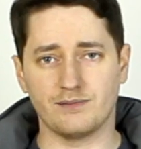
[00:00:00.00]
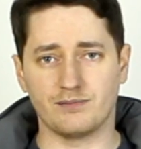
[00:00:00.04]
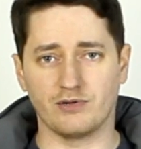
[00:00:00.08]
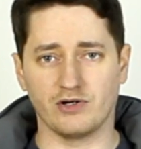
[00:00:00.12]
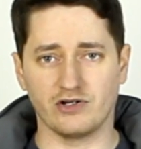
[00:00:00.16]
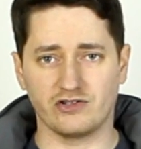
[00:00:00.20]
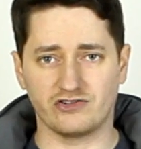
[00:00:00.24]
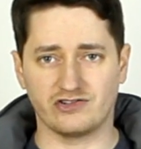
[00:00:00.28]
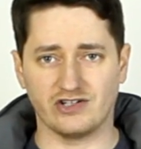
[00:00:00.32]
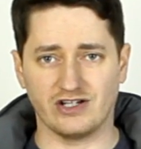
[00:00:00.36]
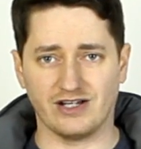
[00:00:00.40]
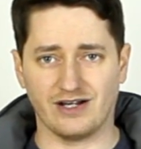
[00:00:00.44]
a
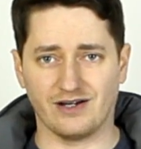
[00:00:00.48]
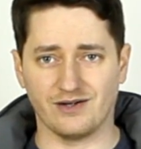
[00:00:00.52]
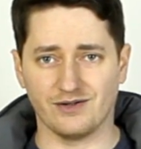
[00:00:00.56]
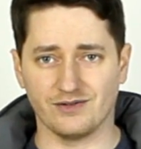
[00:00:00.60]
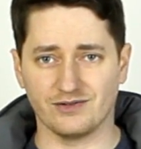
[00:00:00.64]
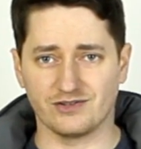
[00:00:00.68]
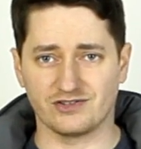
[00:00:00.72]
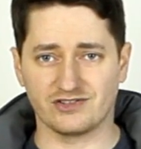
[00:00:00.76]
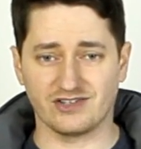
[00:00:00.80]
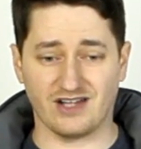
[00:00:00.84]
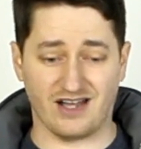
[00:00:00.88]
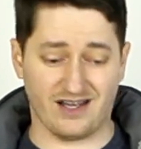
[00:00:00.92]
brick shit
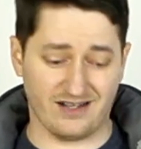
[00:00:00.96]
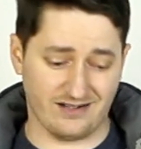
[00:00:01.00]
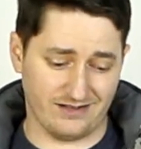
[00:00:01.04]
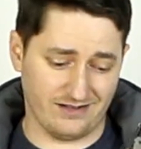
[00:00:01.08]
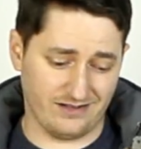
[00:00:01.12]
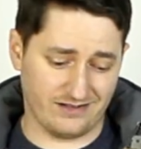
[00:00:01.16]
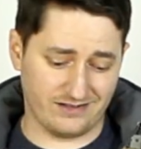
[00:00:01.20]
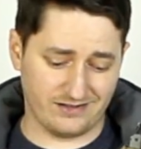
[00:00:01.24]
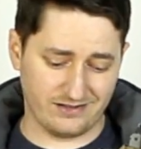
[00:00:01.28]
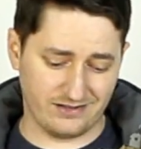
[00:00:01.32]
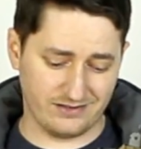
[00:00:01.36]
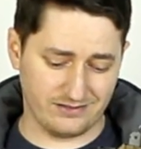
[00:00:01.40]
house,
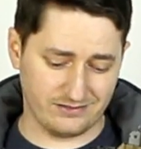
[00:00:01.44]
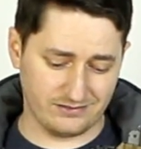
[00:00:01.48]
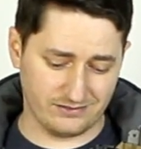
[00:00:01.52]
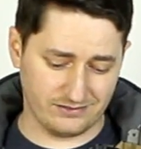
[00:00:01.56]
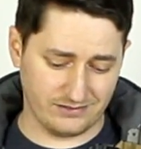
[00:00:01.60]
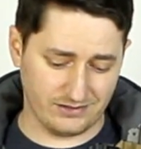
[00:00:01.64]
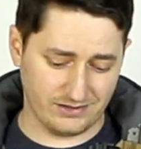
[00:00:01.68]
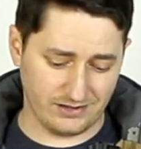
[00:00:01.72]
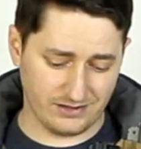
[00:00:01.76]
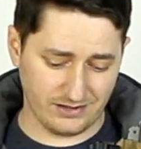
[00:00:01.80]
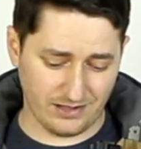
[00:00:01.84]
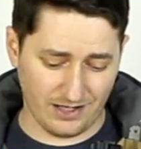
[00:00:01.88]
and
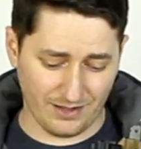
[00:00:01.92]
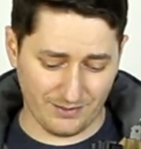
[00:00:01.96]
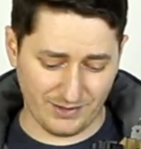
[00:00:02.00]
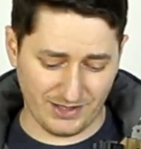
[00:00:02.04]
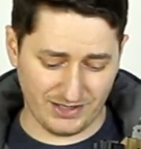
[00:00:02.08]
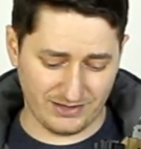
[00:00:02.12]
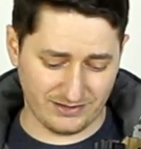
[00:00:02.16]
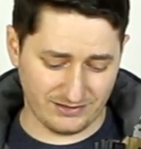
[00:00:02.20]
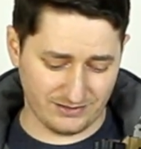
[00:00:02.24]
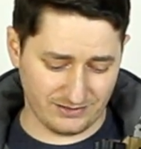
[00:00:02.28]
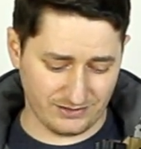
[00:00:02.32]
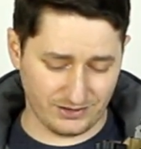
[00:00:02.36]
I
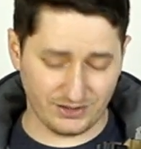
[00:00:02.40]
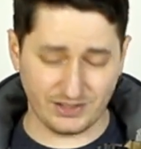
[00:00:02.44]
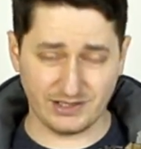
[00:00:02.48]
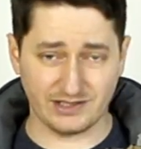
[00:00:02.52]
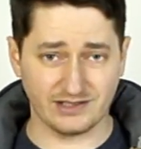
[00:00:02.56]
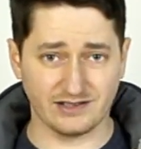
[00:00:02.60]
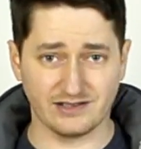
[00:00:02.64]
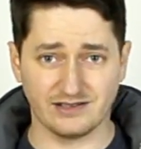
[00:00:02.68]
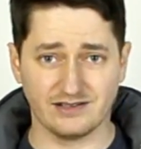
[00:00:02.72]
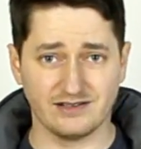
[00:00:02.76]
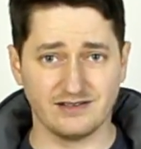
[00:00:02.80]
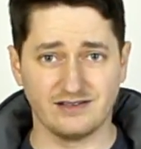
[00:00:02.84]
mean, look at
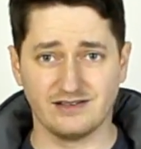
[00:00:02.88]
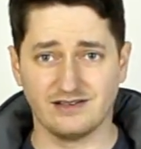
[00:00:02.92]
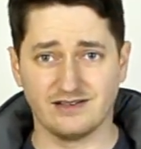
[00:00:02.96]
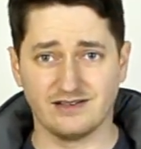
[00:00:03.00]
it.